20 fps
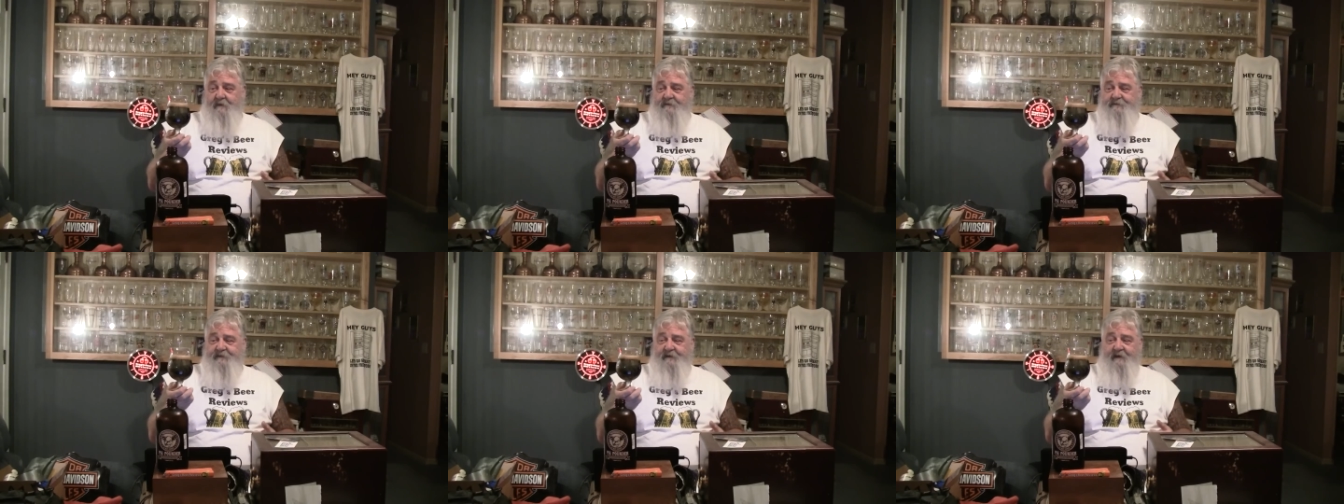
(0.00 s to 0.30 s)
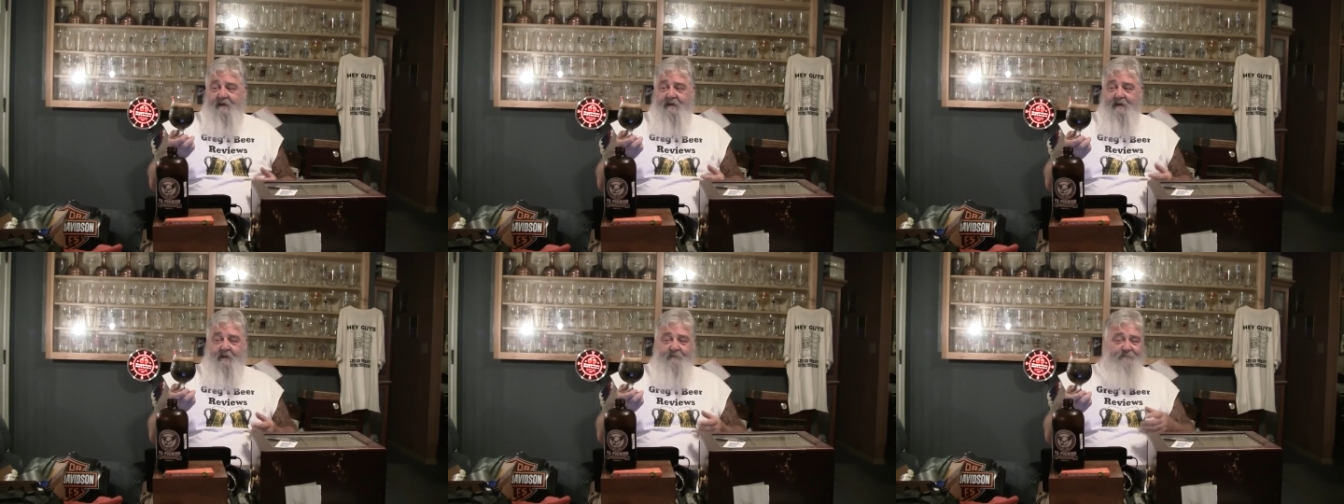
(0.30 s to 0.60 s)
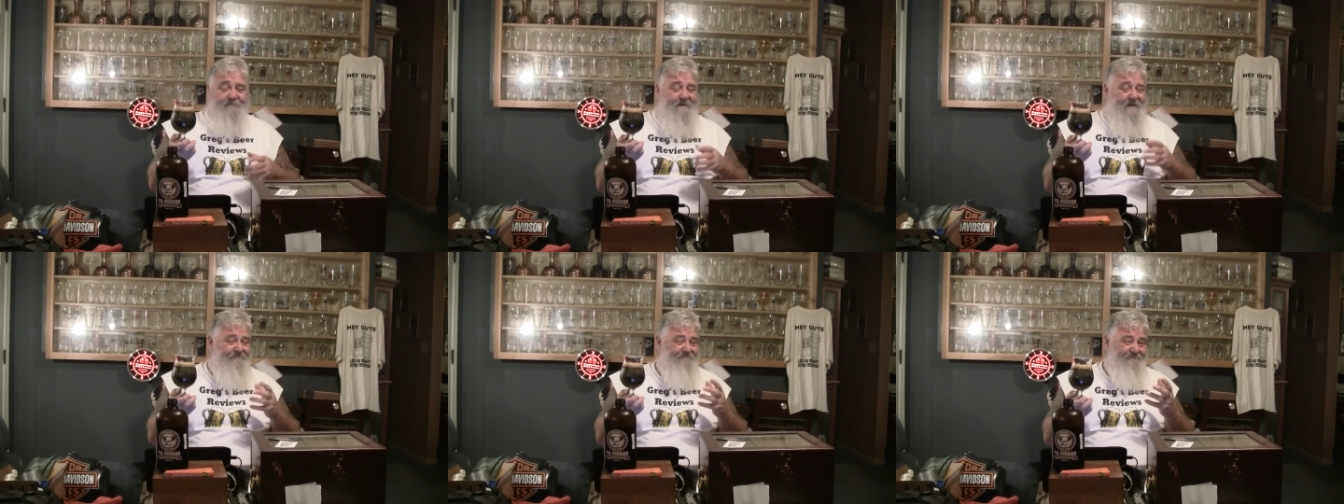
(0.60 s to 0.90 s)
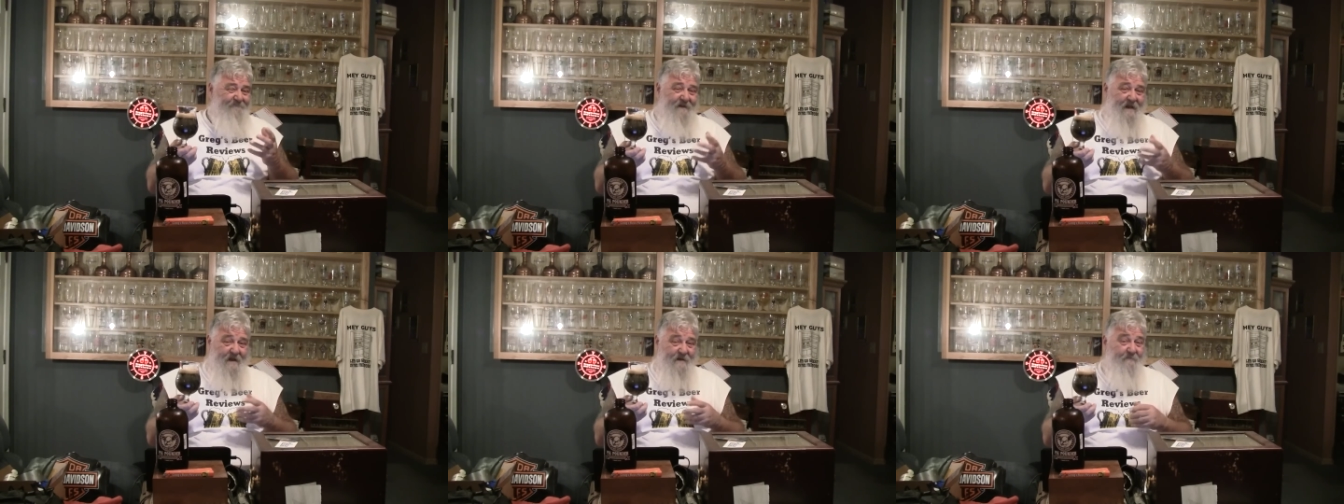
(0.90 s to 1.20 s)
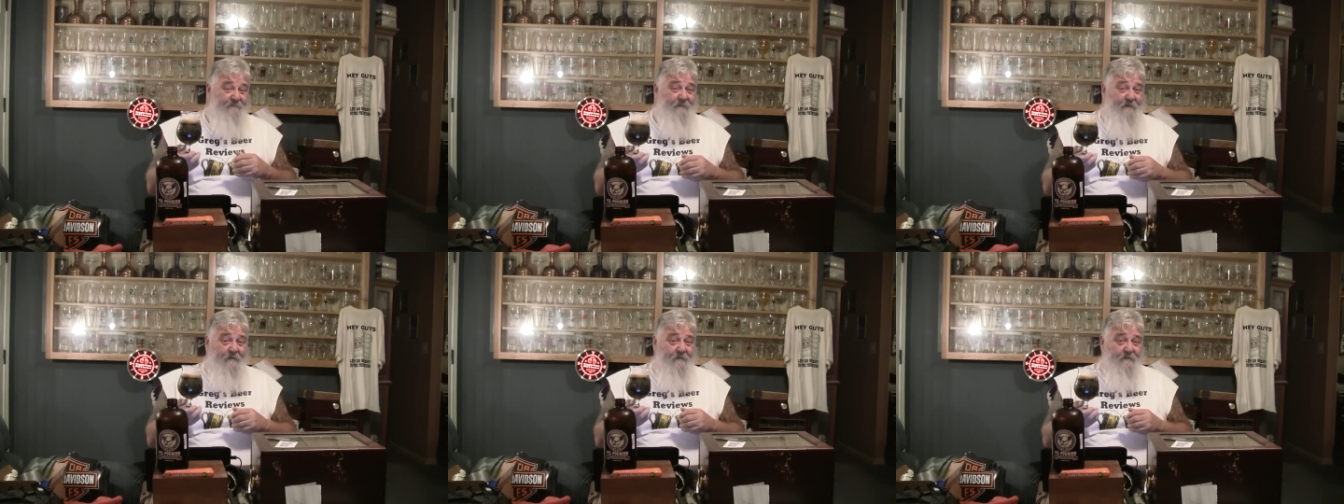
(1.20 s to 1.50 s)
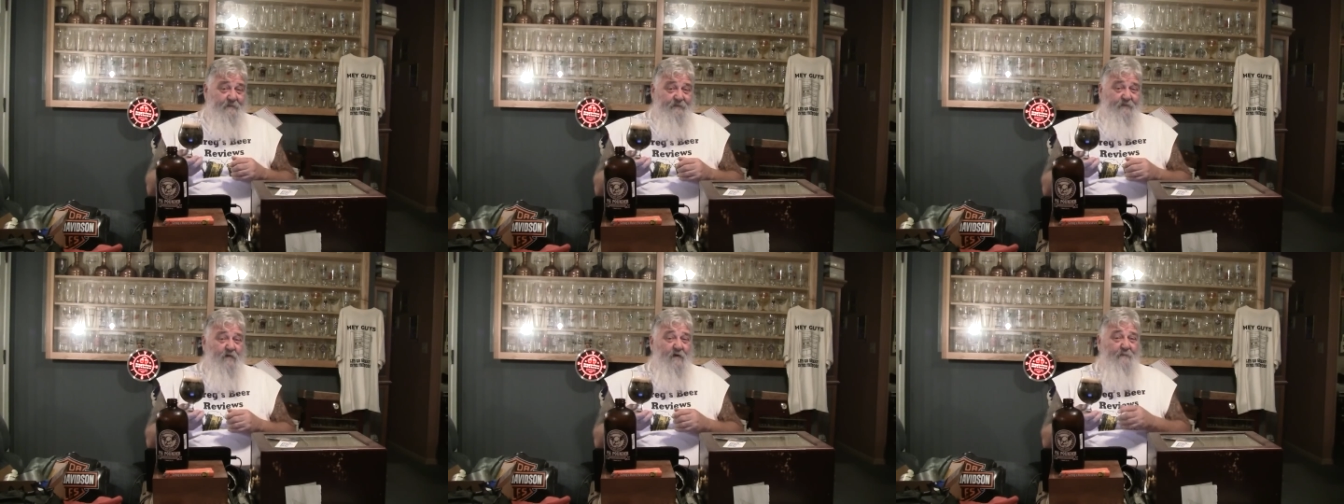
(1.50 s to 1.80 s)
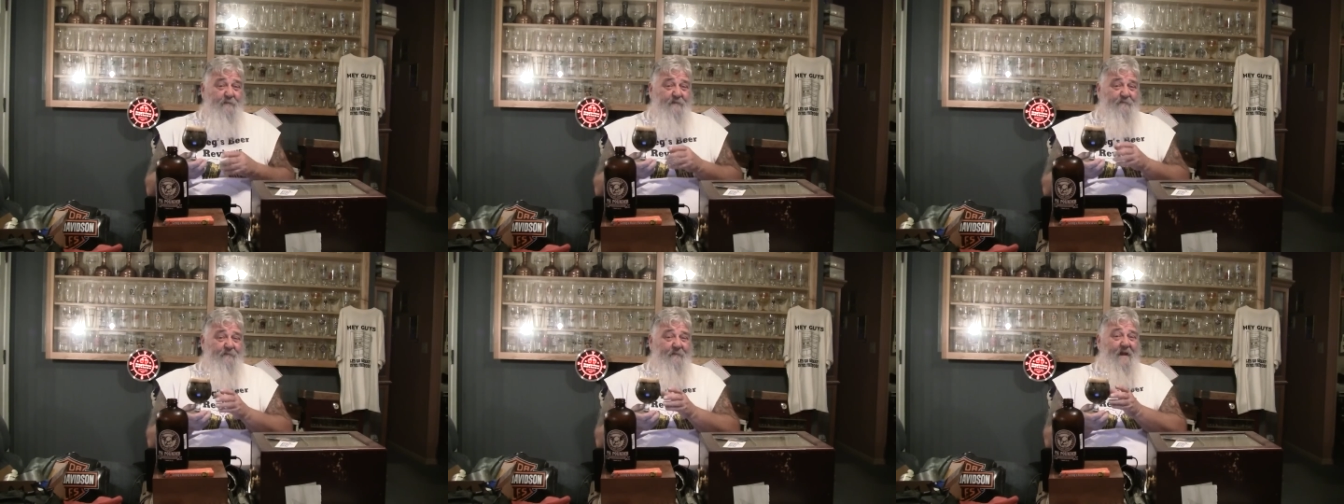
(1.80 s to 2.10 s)
much head. I was kind of fearing it was going
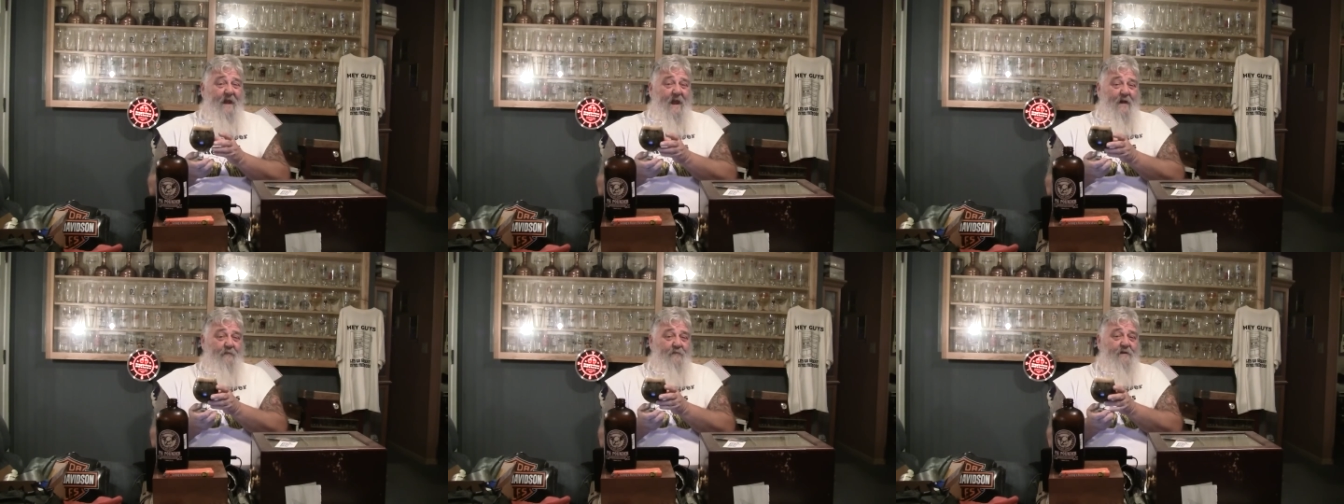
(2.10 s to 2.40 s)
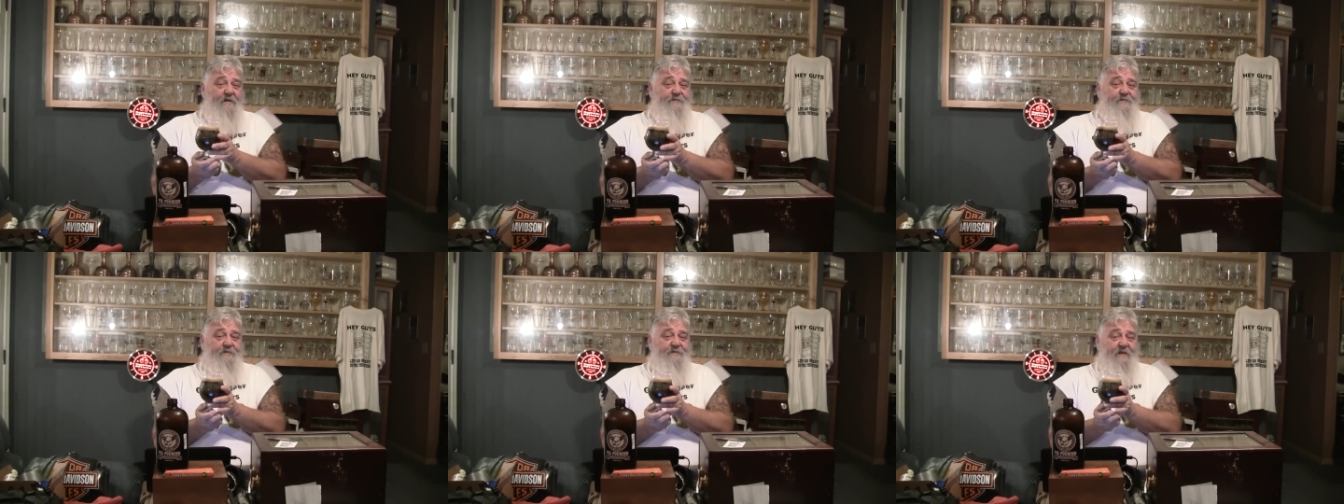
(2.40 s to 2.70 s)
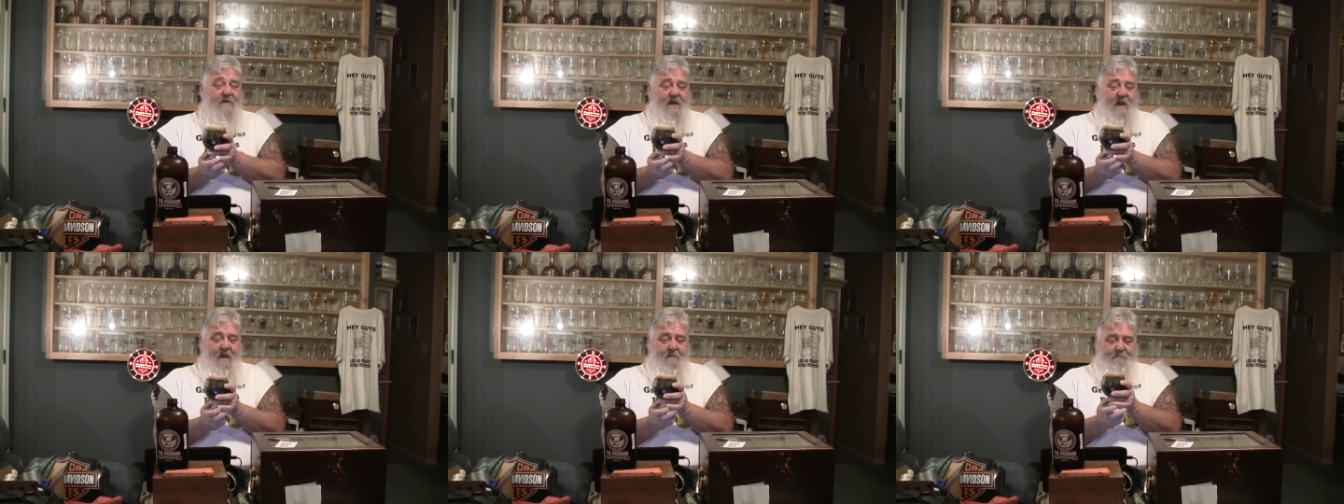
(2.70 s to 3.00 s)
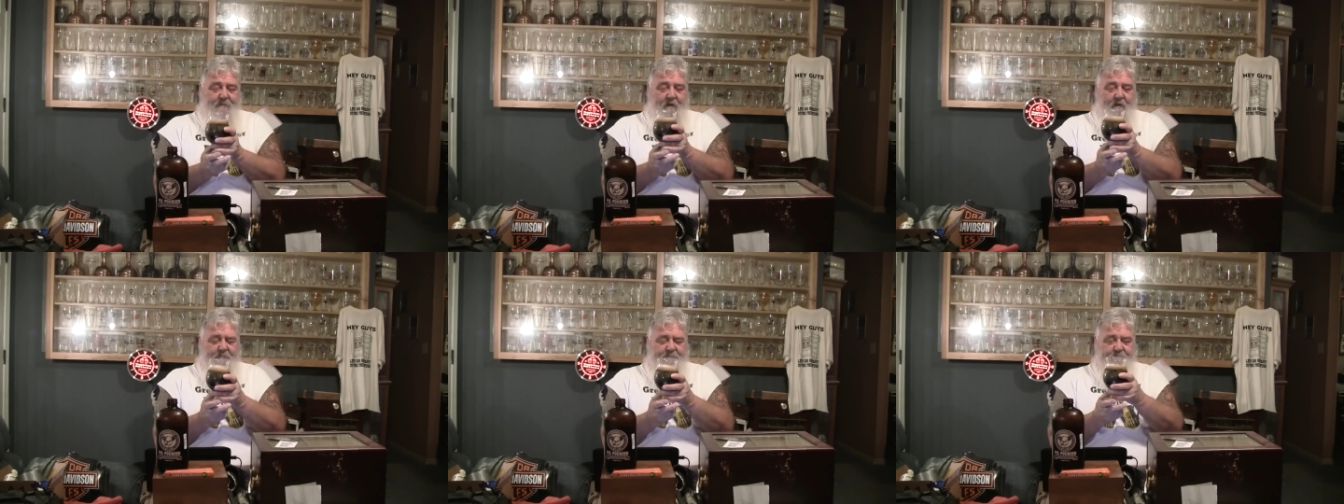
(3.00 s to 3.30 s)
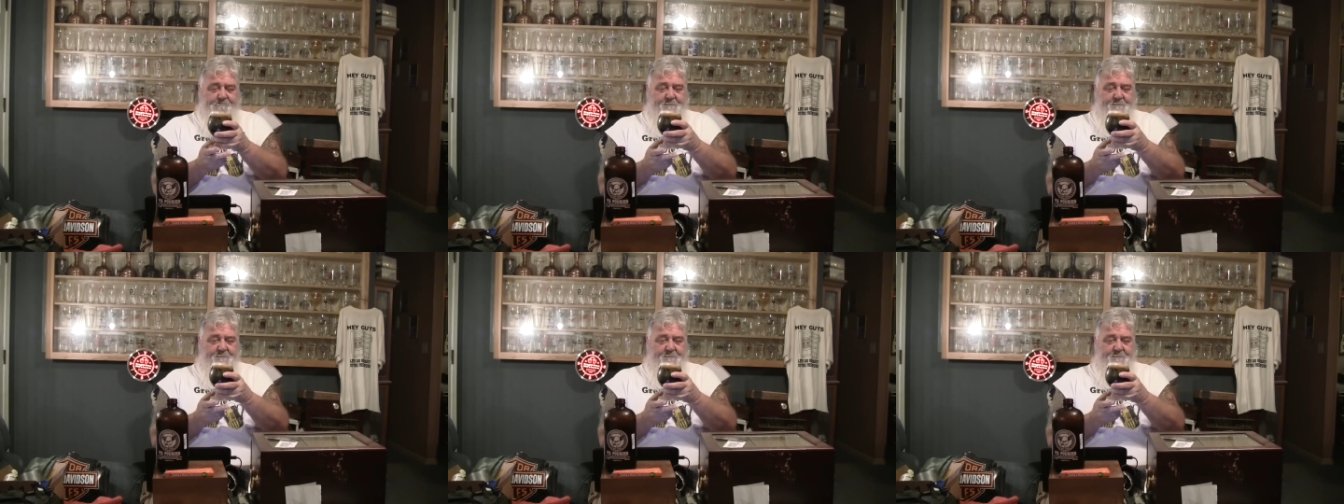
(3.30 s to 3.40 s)
to be flat when I took the cap off,